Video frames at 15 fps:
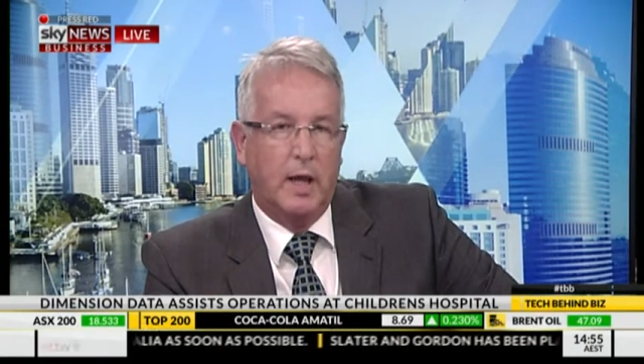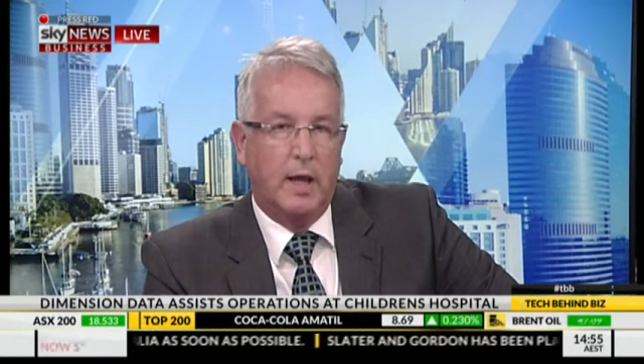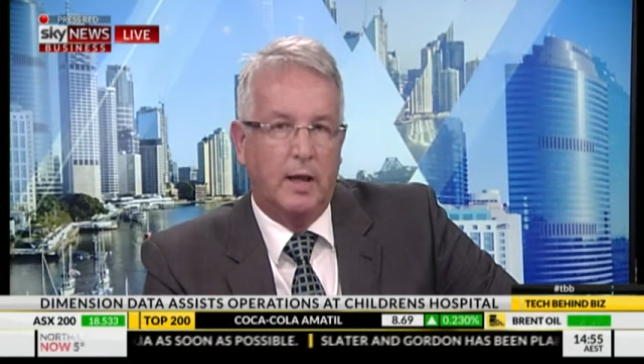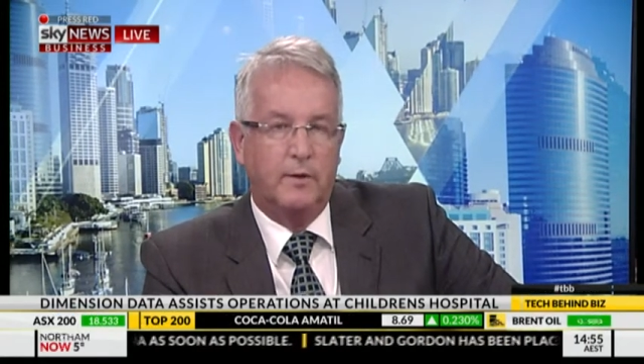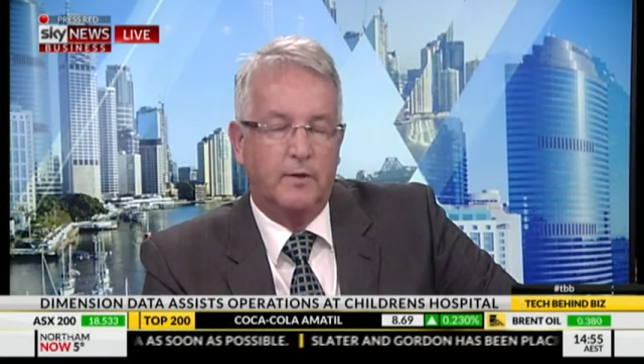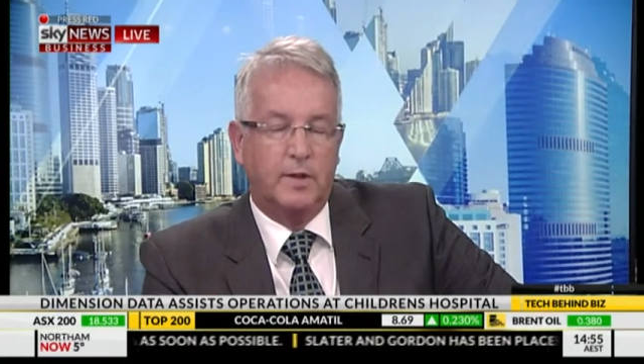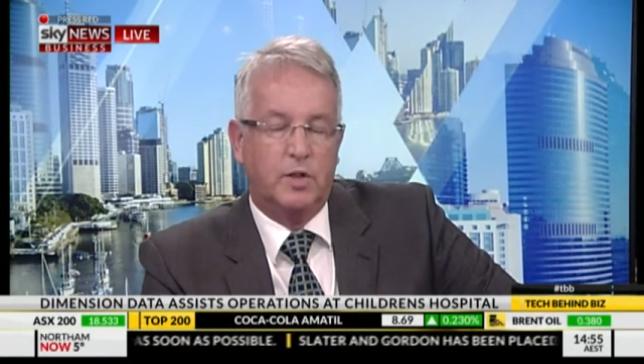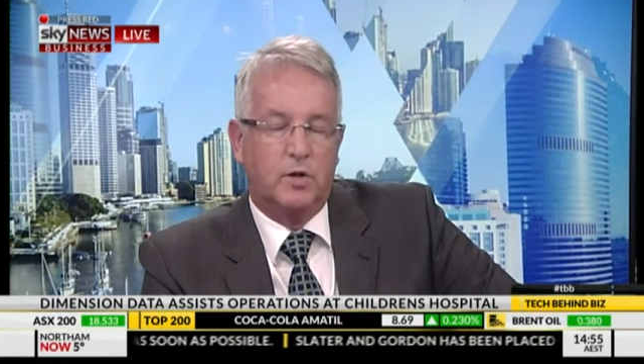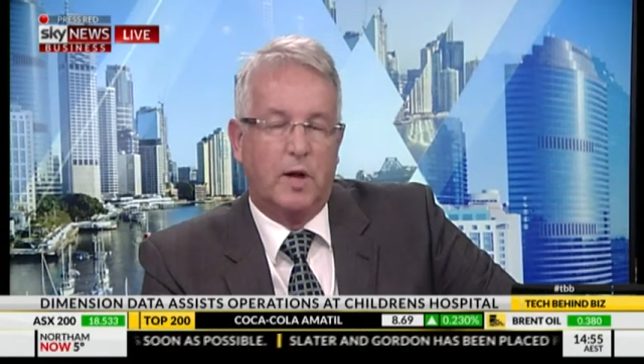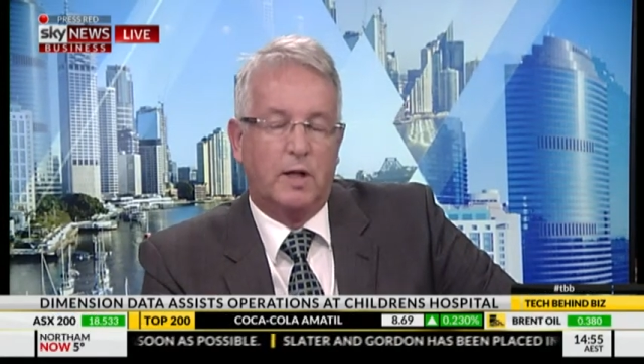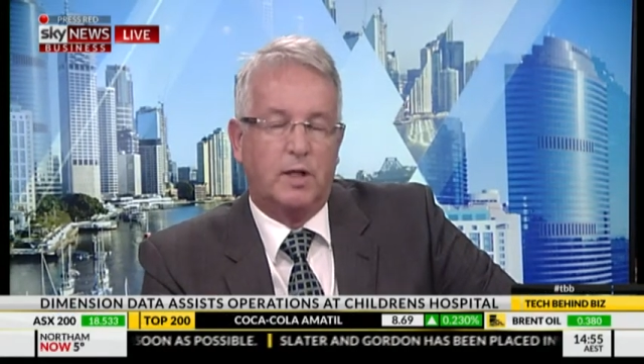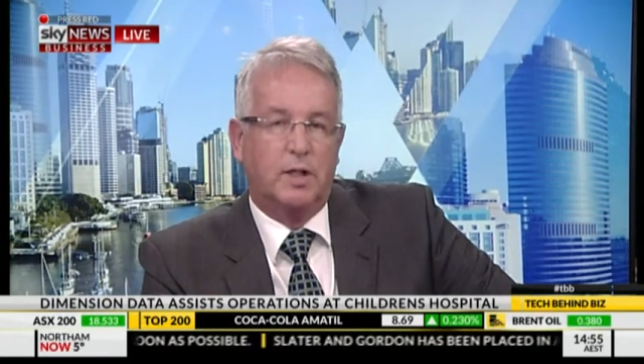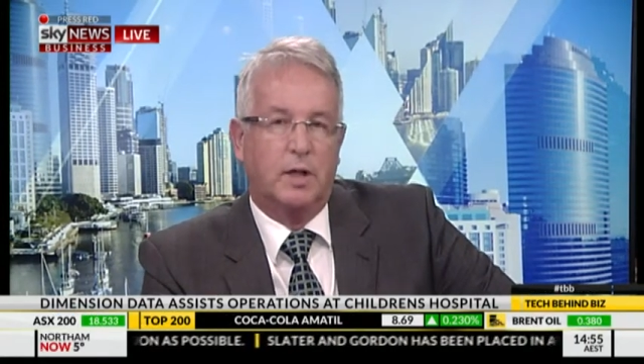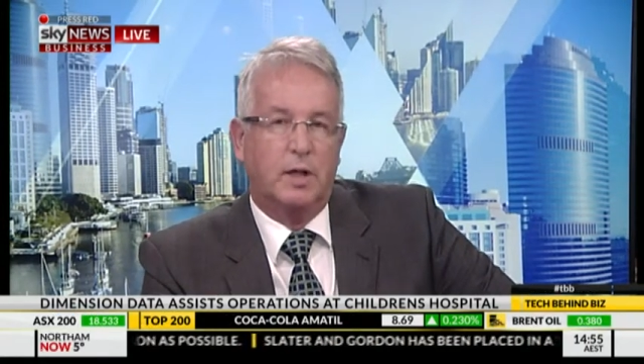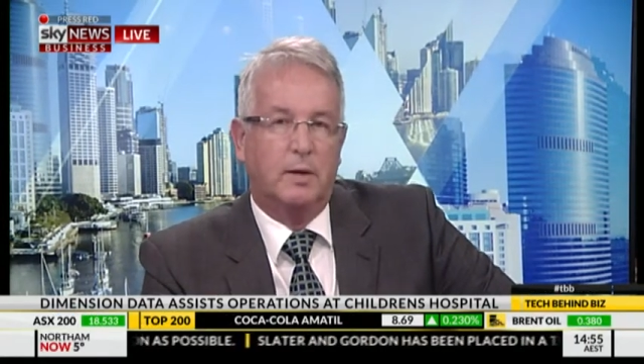
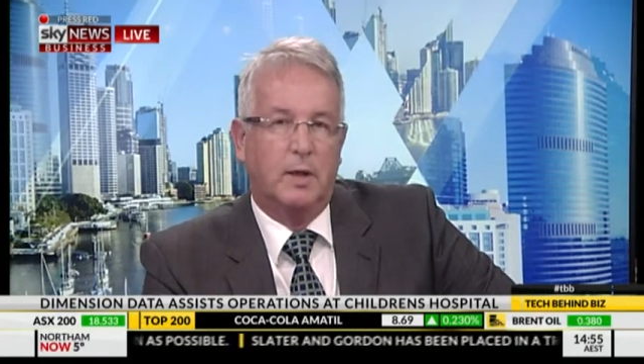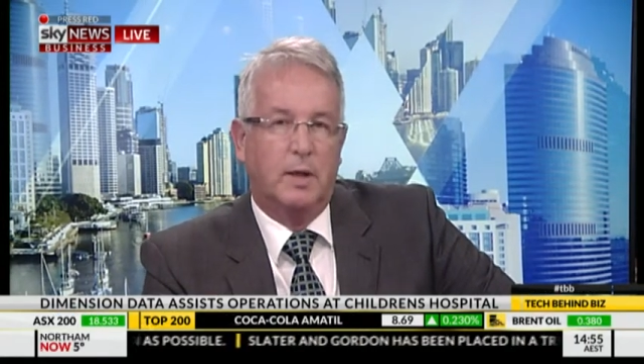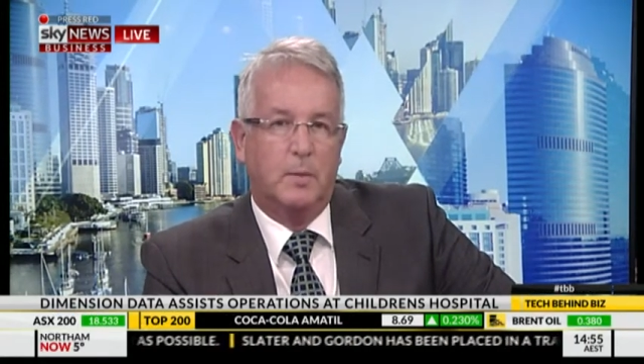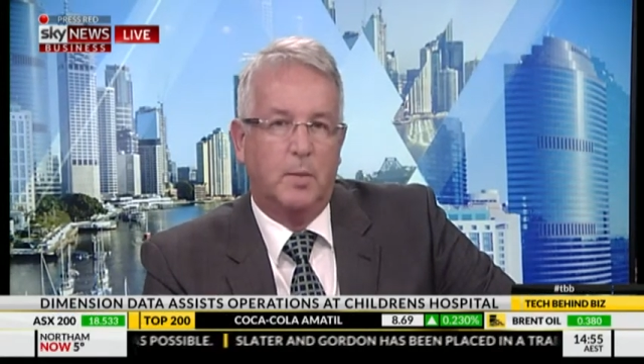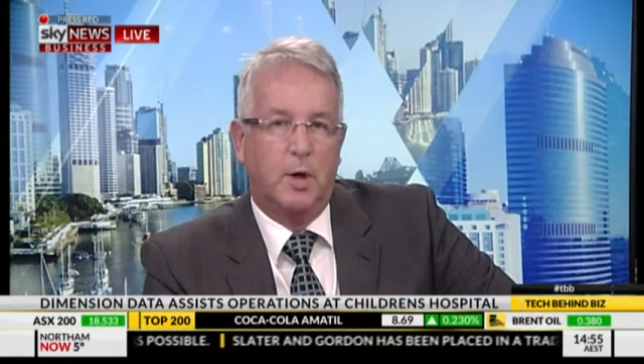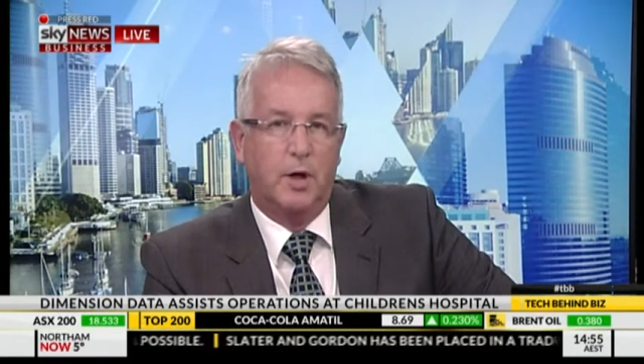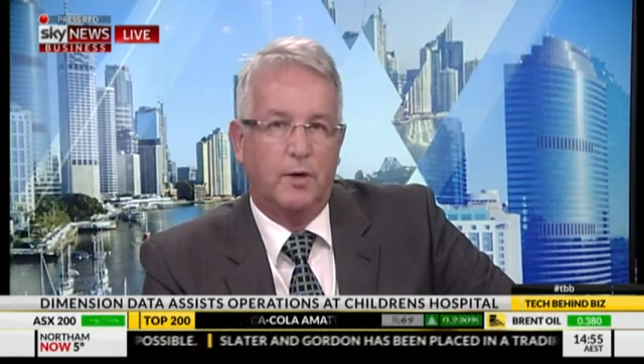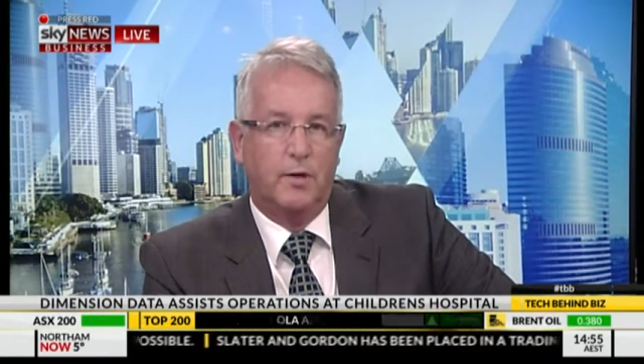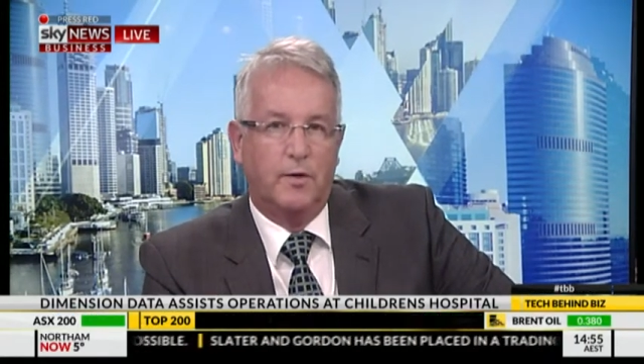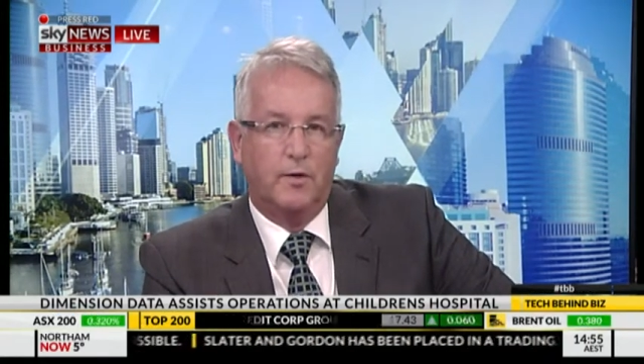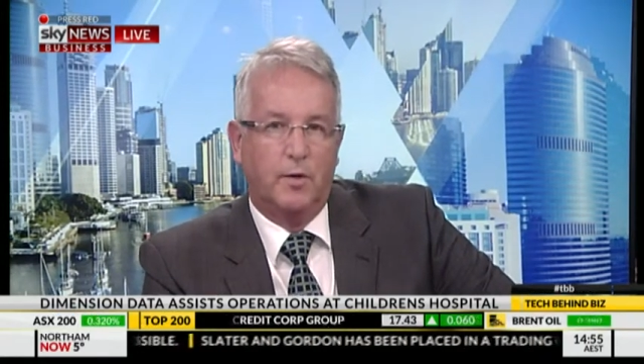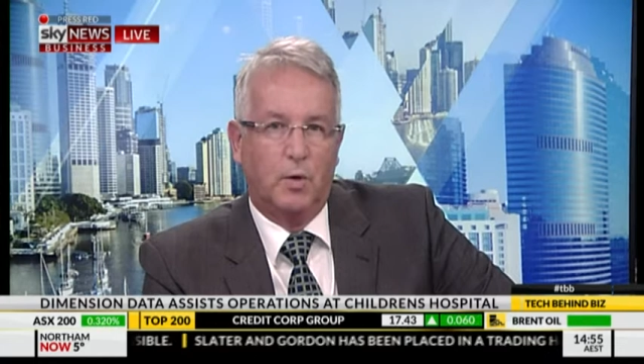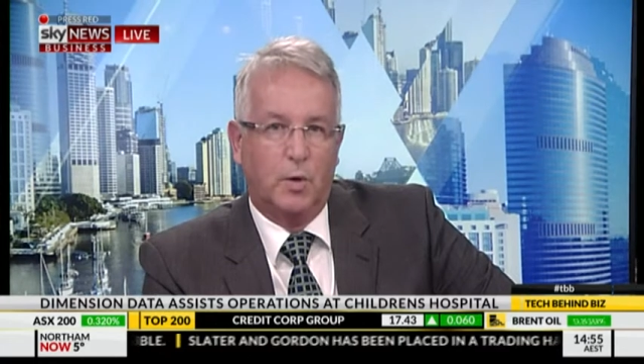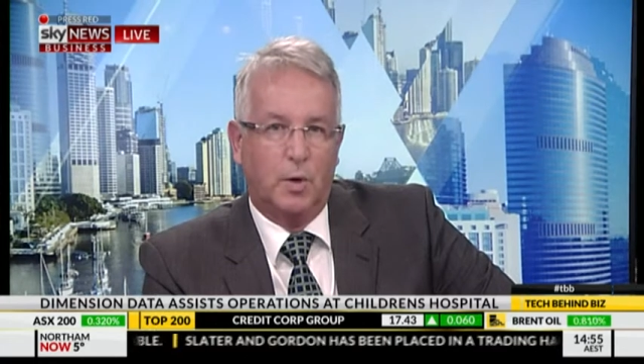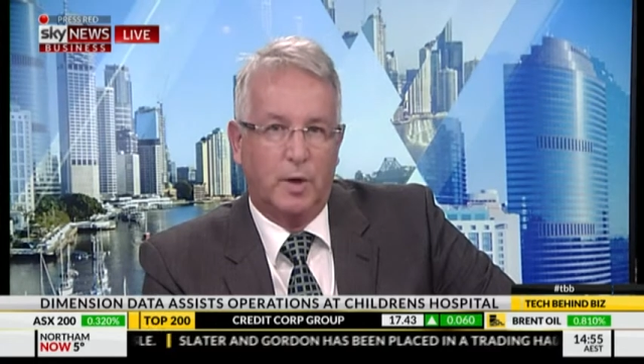infrastructure both
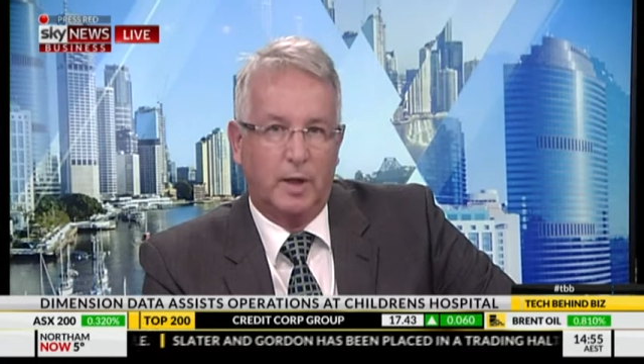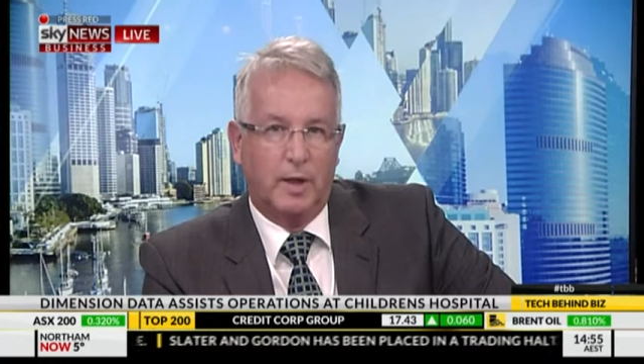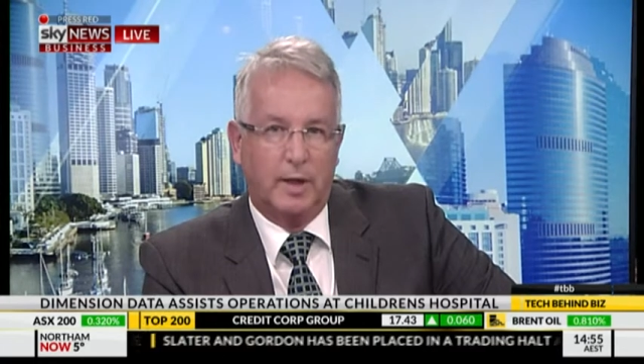for